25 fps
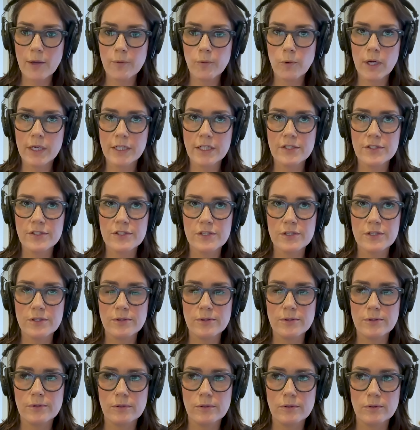I wanted
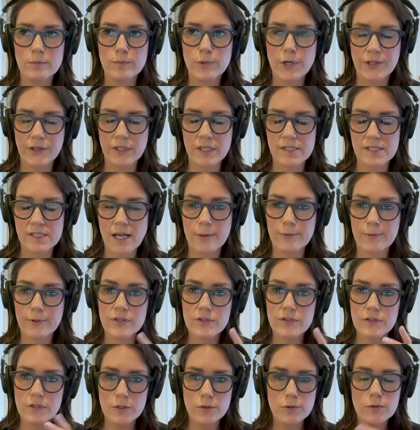to bring this up
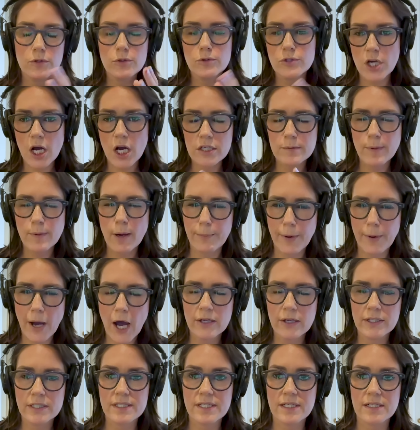because you talked about
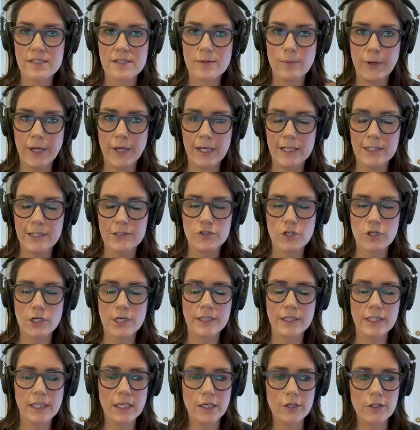politics a bit
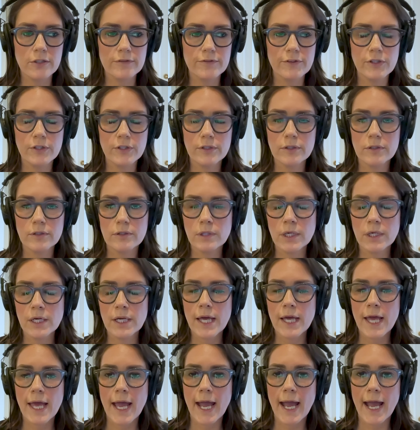during the interview,
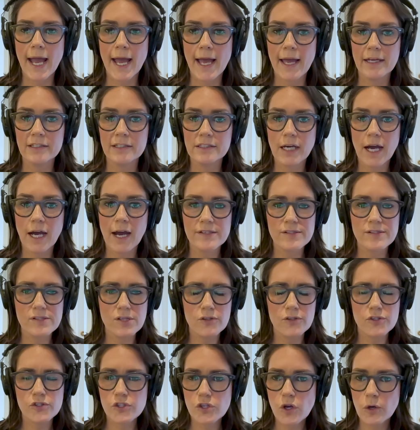and I
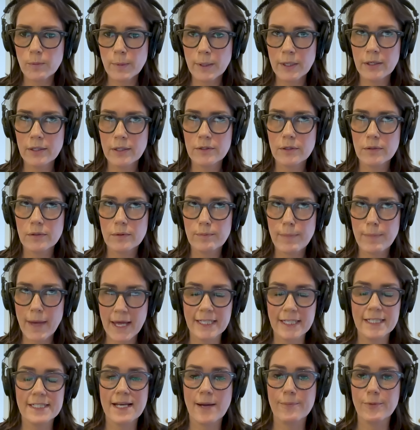saw so
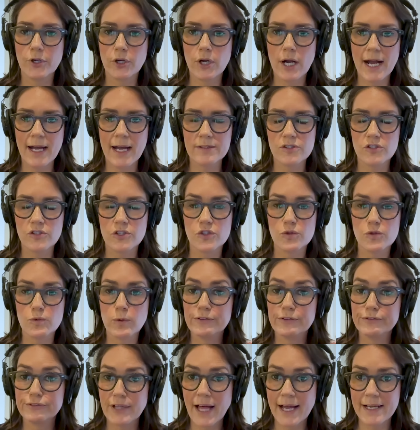many Democrats just
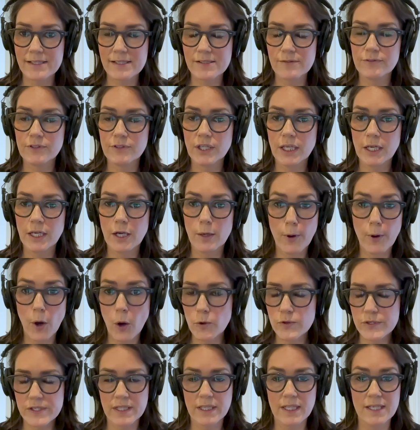reflexively
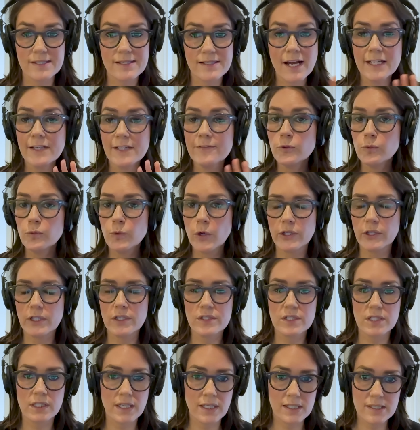opposing this, not even willing
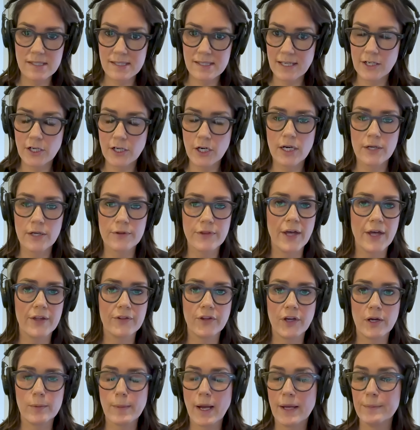to consider
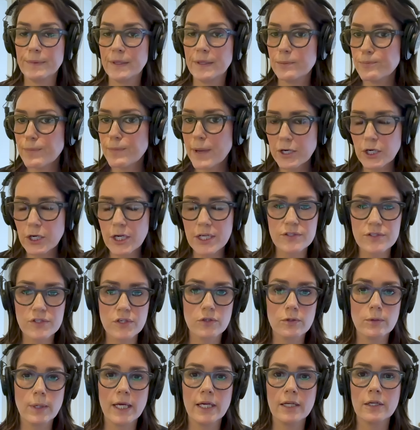that there might be merit
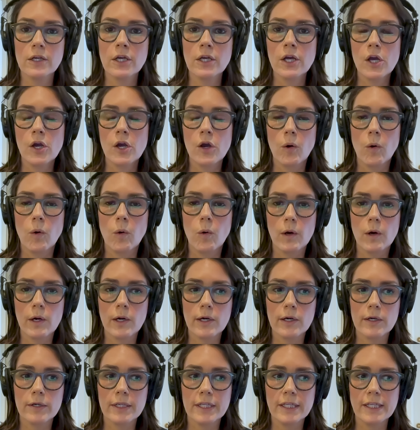to it,
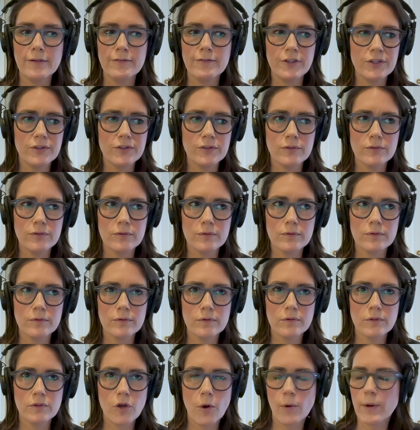or even
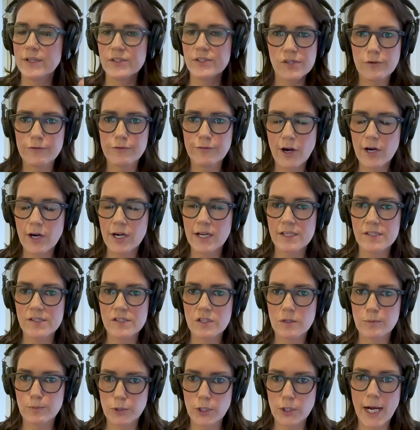going so far as
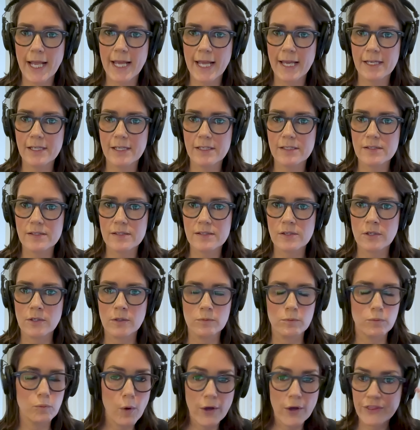to praise
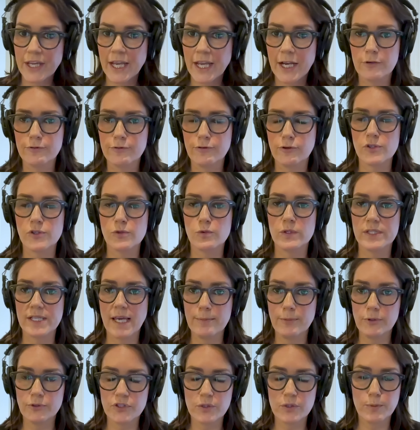what the Air Force was
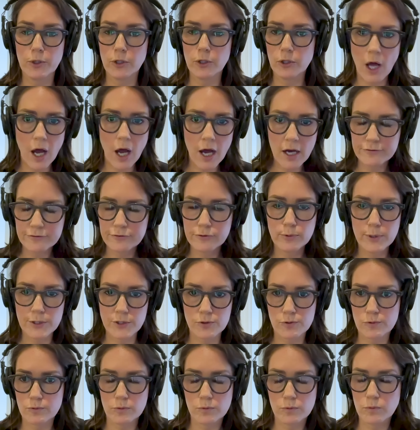able to pull off,
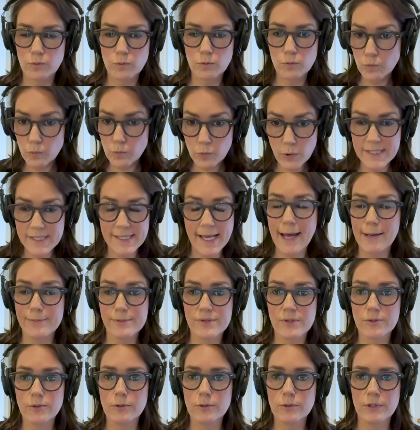which was
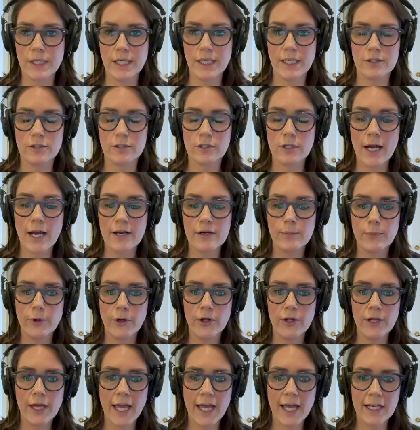absolutely
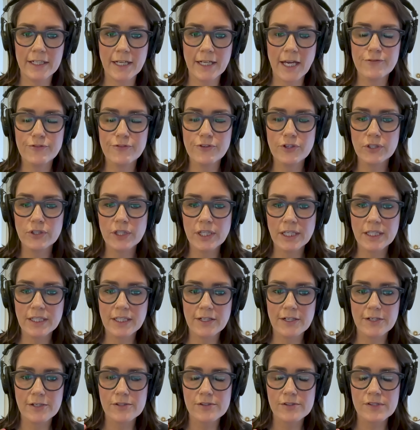incredible. And I feel like
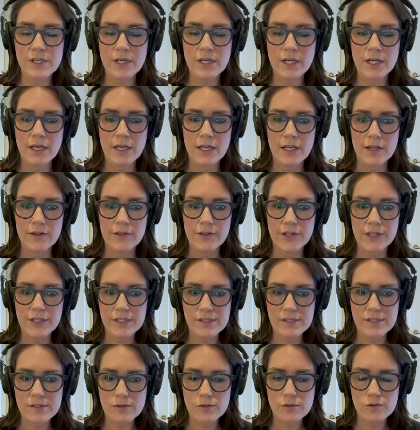there's
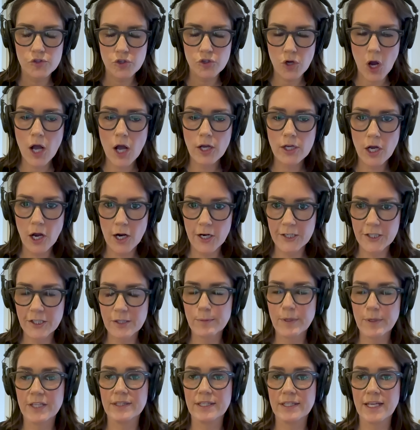this strong
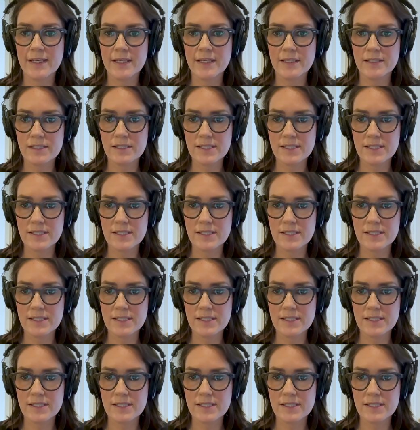argument that